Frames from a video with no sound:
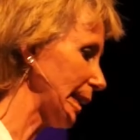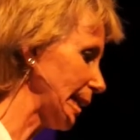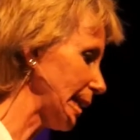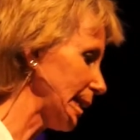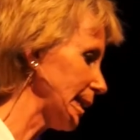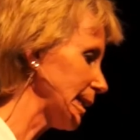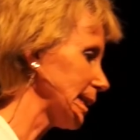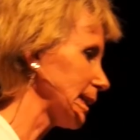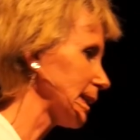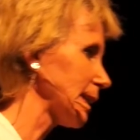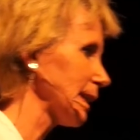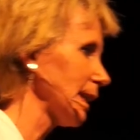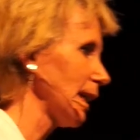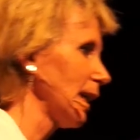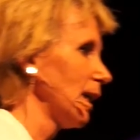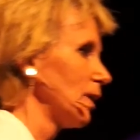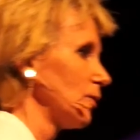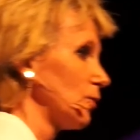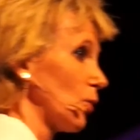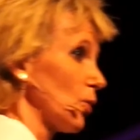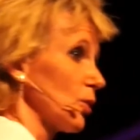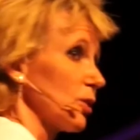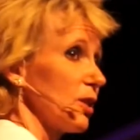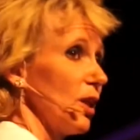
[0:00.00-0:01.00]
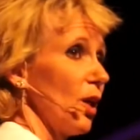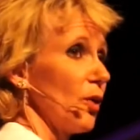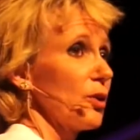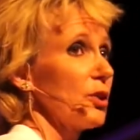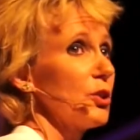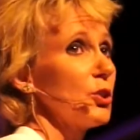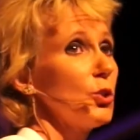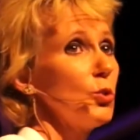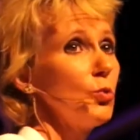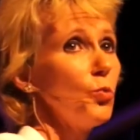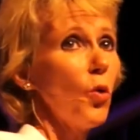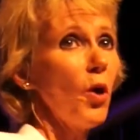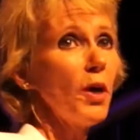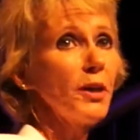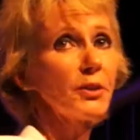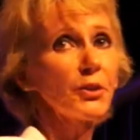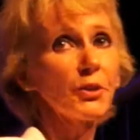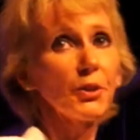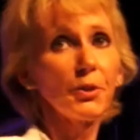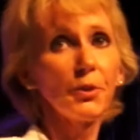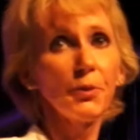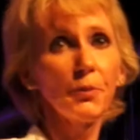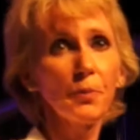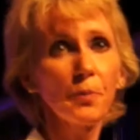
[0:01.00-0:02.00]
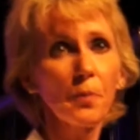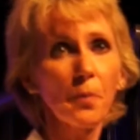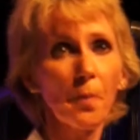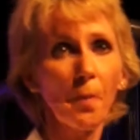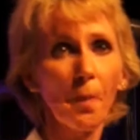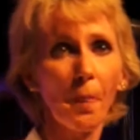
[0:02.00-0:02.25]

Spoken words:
is for as long as you want to,